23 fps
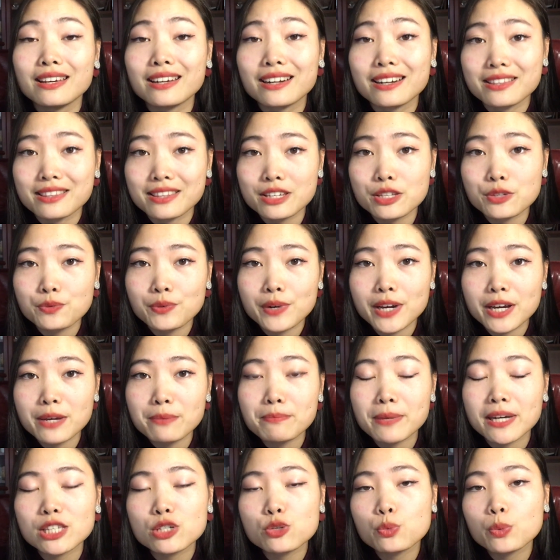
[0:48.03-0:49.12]
and at this rate,
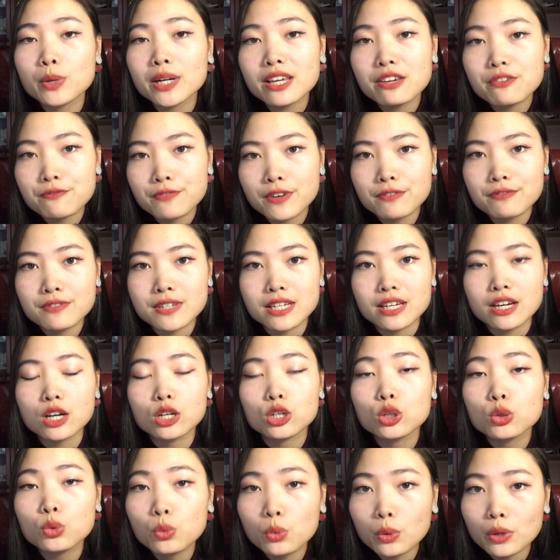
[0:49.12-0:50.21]
by 2050, a
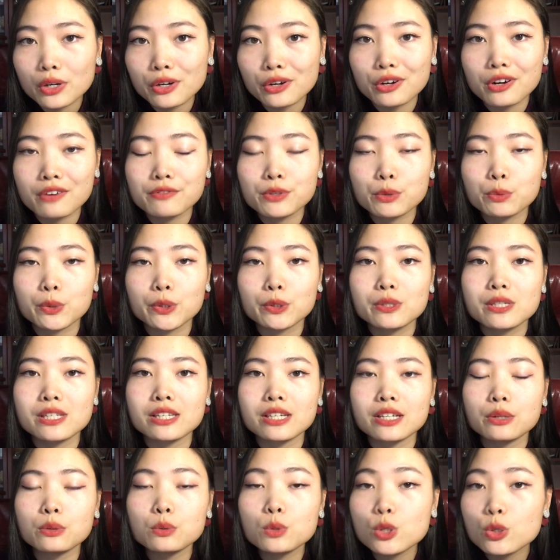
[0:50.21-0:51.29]
quarter of the world's
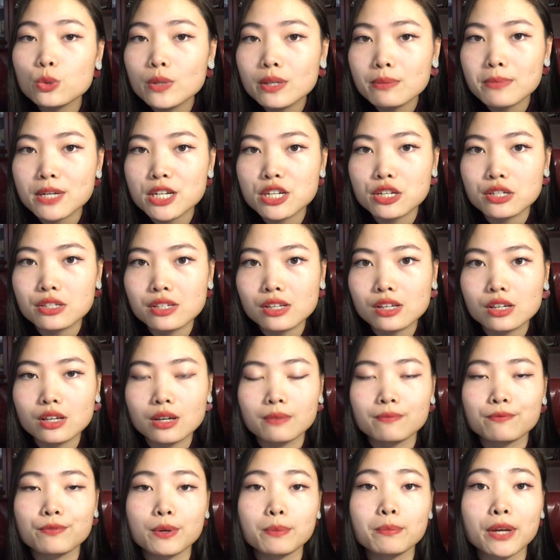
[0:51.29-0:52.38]
CO2 emissions could come
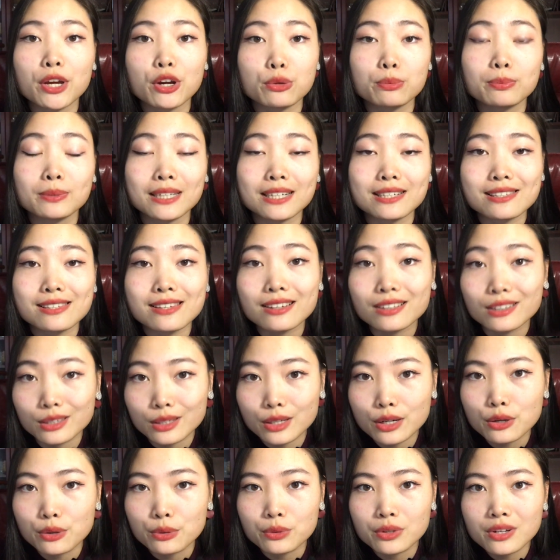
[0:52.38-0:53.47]
from airplanes
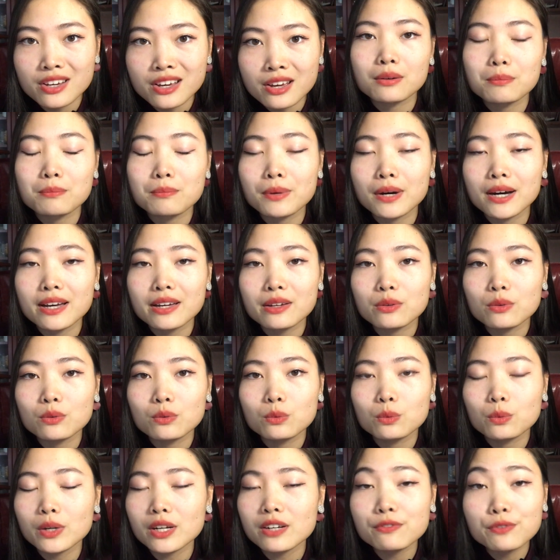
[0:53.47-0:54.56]
alone. But
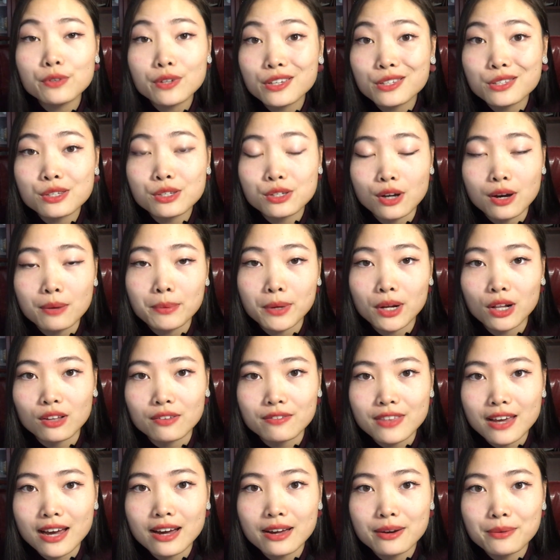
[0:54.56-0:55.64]
what if we could stop all of
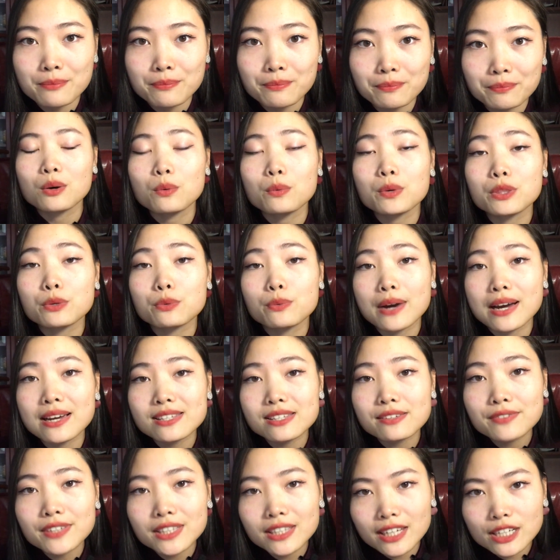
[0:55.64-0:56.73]
that? With the rise
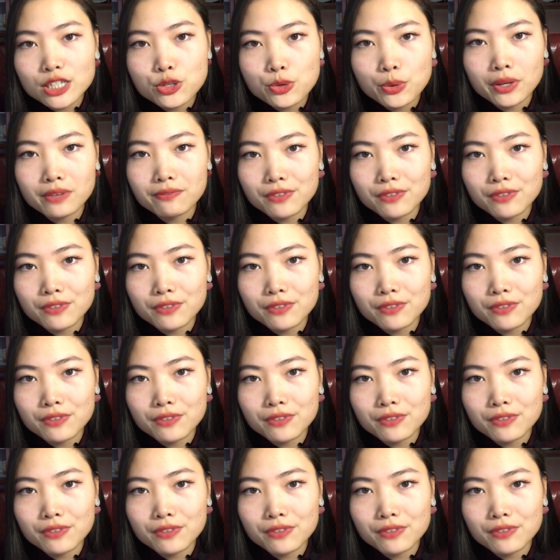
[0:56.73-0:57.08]
of electric